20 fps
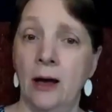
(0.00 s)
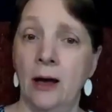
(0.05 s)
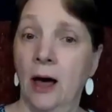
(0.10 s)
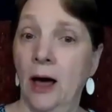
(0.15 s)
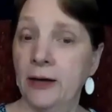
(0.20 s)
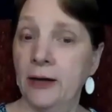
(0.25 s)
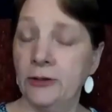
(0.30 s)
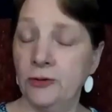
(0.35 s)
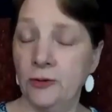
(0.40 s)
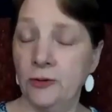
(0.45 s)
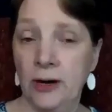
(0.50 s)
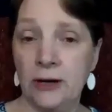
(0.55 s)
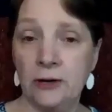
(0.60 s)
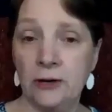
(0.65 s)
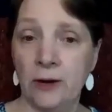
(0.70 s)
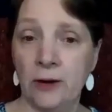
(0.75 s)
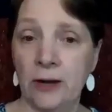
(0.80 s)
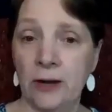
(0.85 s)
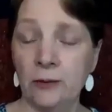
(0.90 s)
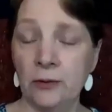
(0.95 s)
I try
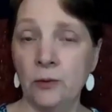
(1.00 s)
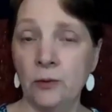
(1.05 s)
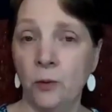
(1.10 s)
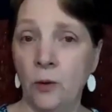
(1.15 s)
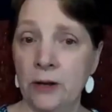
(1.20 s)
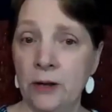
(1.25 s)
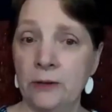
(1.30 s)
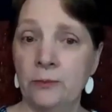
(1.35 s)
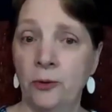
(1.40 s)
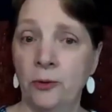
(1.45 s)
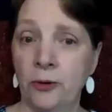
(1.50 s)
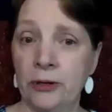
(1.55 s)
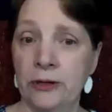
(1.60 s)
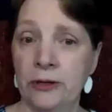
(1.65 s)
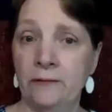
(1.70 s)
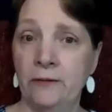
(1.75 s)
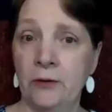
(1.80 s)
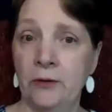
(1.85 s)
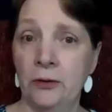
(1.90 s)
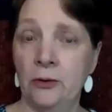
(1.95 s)
to write with one
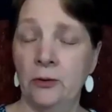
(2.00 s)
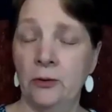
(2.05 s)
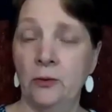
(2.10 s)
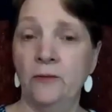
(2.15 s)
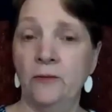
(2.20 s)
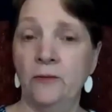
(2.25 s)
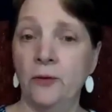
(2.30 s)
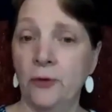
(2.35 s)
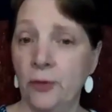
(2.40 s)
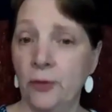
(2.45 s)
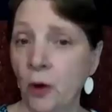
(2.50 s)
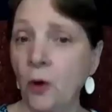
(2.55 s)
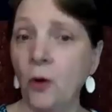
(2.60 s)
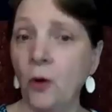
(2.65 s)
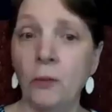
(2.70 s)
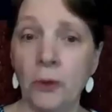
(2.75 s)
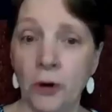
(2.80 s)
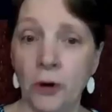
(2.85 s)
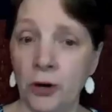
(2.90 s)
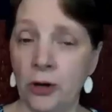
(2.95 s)
point of view for the
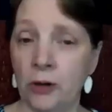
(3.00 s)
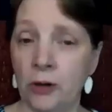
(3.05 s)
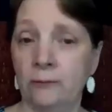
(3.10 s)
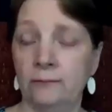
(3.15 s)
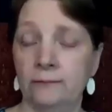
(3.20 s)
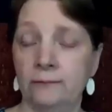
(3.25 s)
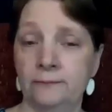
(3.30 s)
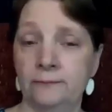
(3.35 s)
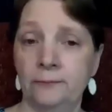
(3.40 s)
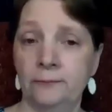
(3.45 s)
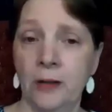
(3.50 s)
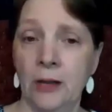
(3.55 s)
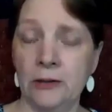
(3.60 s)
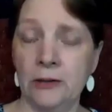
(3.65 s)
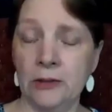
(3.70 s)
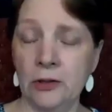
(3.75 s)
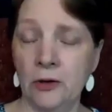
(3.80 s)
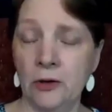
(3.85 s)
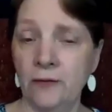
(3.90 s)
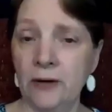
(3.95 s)
whole book.
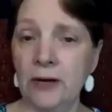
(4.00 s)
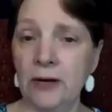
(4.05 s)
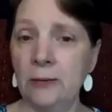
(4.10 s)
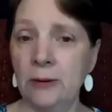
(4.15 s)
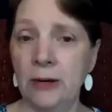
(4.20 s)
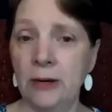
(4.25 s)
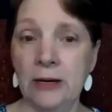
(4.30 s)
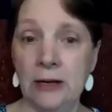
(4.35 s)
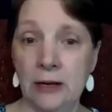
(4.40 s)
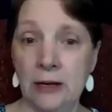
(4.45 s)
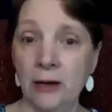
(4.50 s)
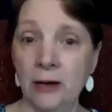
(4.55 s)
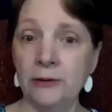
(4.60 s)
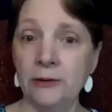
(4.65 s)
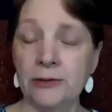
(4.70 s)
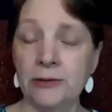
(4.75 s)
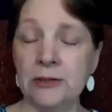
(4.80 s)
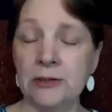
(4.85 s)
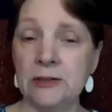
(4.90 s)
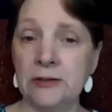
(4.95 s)
So if anybody
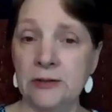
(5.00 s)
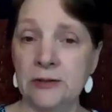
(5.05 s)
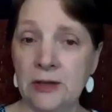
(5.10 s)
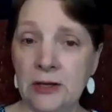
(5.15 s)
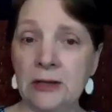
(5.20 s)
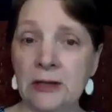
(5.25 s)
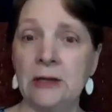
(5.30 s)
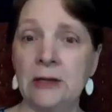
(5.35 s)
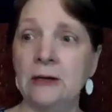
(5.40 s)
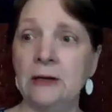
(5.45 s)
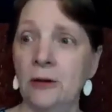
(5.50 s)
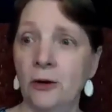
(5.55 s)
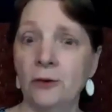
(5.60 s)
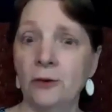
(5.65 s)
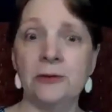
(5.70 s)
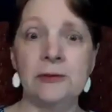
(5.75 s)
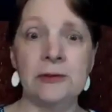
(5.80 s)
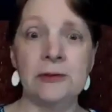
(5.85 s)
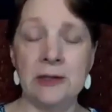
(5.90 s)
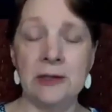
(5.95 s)
else is thinking,
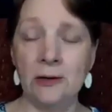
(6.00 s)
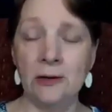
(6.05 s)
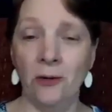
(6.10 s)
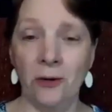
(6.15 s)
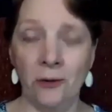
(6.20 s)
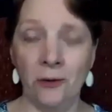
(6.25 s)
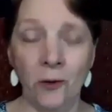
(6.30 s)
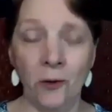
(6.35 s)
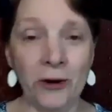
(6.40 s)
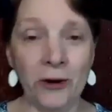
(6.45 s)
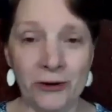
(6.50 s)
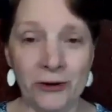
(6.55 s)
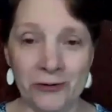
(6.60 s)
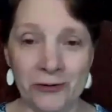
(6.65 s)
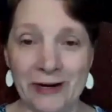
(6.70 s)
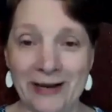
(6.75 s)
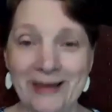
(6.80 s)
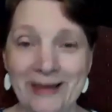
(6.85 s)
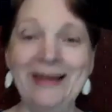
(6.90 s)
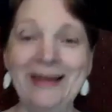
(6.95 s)
noticing, or
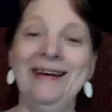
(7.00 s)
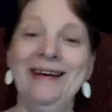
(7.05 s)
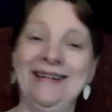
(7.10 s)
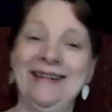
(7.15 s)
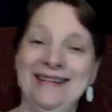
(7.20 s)
wondering,